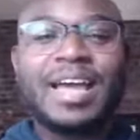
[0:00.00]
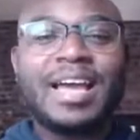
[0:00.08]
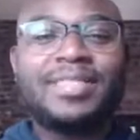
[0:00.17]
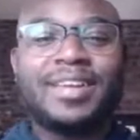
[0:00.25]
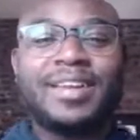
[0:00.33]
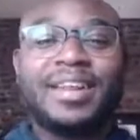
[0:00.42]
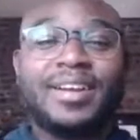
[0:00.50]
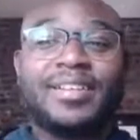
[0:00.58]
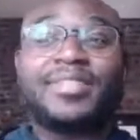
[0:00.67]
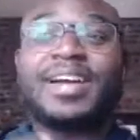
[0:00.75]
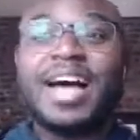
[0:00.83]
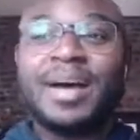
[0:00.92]
and then in
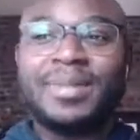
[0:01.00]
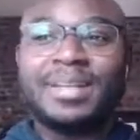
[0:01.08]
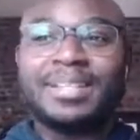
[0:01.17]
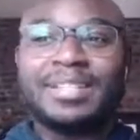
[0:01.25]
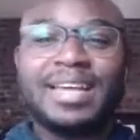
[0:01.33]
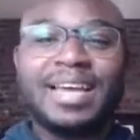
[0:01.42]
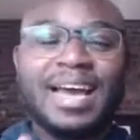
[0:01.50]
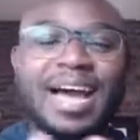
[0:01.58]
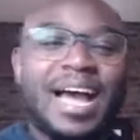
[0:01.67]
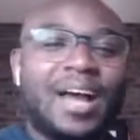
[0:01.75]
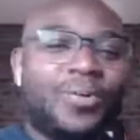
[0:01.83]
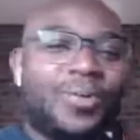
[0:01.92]
another comment say
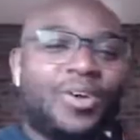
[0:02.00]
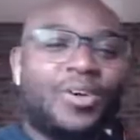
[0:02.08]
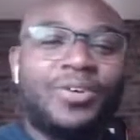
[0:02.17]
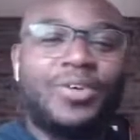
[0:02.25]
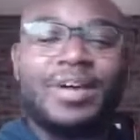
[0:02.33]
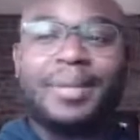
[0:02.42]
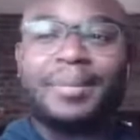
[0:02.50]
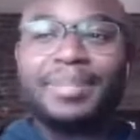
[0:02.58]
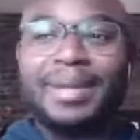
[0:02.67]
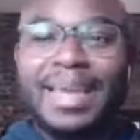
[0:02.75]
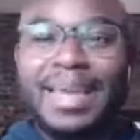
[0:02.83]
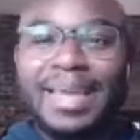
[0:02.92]
I will
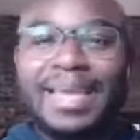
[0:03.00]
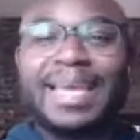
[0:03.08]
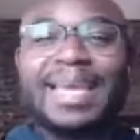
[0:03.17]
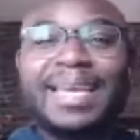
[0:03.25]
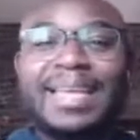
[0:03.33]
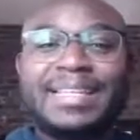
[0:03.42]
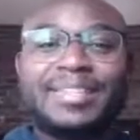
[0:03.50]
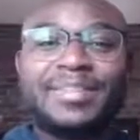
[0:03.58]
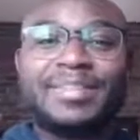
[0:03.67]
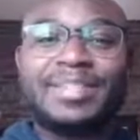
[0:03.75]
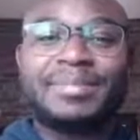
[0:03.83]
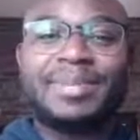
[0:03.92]
blank and insert
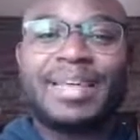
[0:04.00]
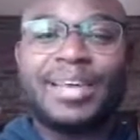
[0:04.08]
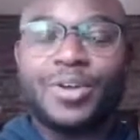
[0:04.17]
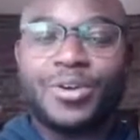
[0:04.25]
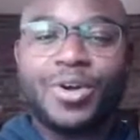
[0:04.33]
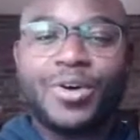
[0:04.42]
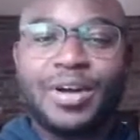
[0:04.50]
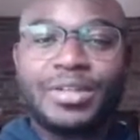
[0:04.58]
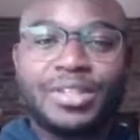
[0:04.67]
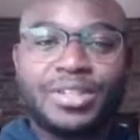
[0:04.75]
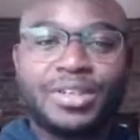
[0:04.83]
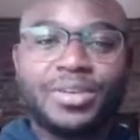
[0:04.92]
something that you're going
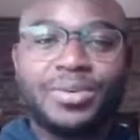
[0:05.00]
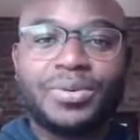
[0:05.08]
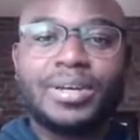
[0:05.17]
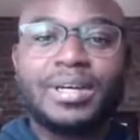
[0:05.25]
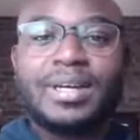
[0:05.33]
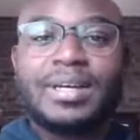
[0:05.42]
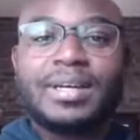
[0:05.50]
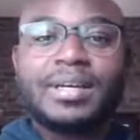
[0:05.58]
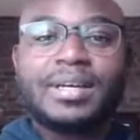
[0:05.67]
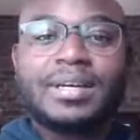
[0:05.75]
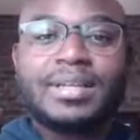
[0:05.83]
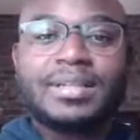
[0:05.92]
to do
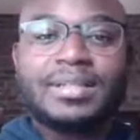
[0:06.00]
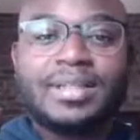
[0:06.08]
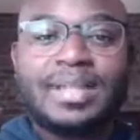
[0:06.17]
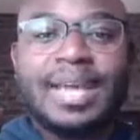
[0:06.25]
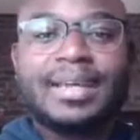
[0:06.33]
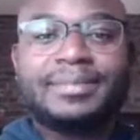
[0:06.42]
today.